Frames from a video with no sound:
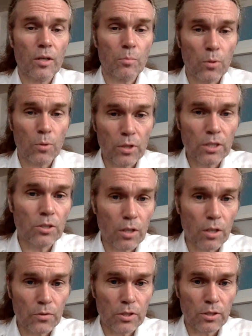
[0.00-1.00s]
a police
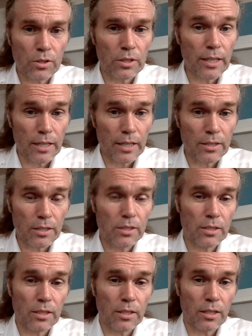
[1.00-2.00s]
officer in Kansas
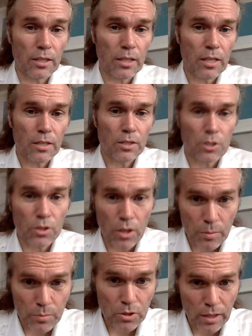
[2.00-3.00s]
City
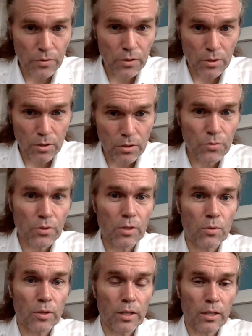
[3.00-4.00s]
stopped traffic on the
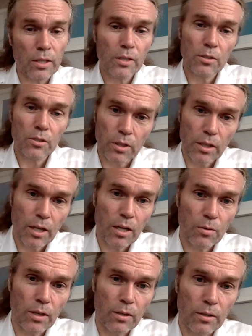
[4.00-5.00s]
freeway to
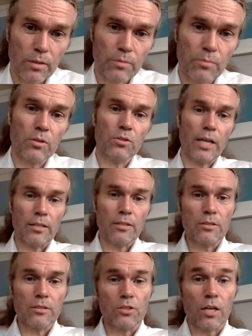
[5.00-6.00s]
allow
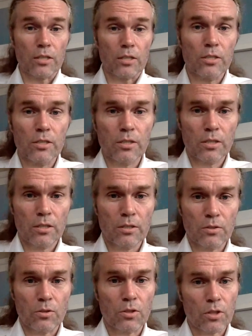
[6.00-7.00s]
10 ducks
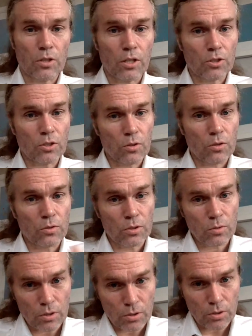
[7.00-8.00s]
to cross over the
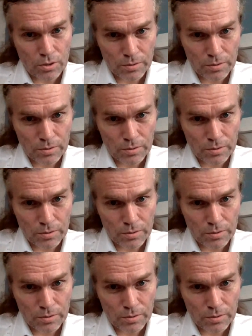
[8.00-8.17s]
road.